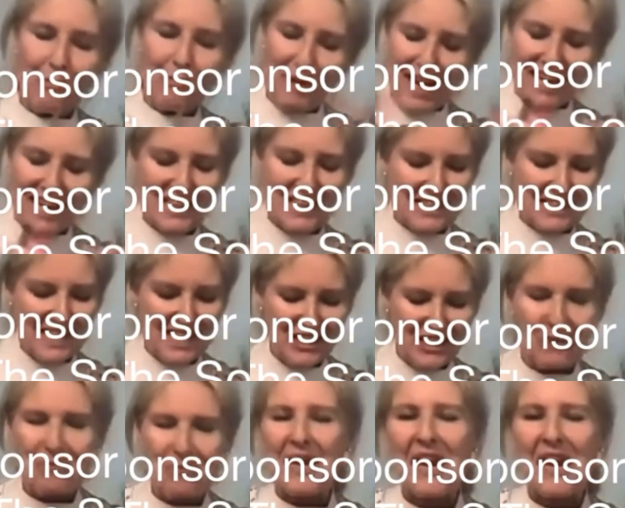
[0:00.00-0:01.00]
But as I
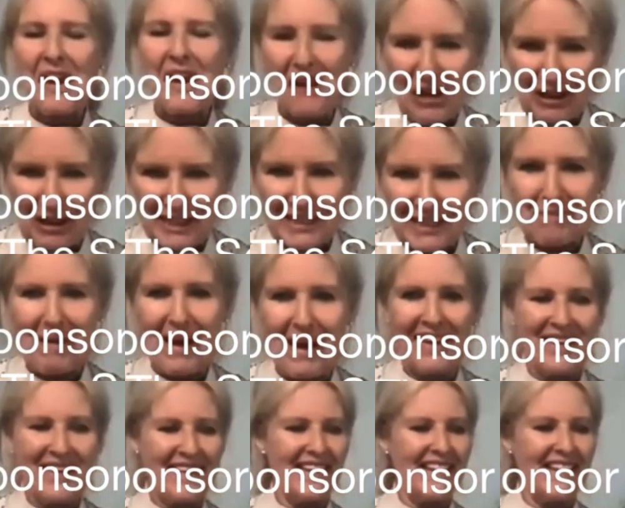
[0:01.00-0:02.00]
said, you'll be hearing lots
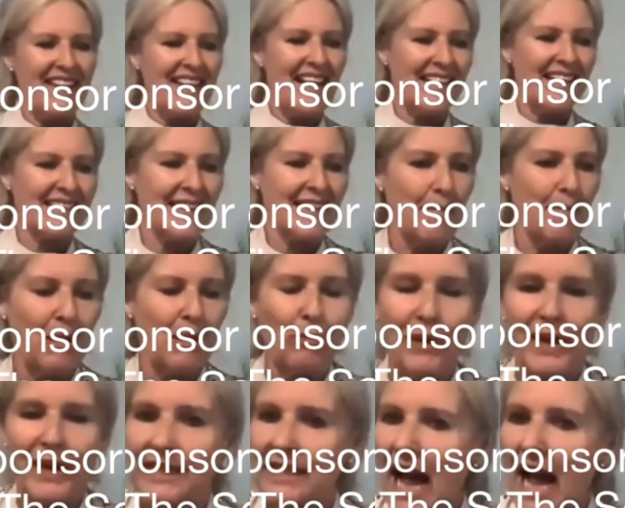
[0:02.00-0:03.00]
about it in the next couple of weeks.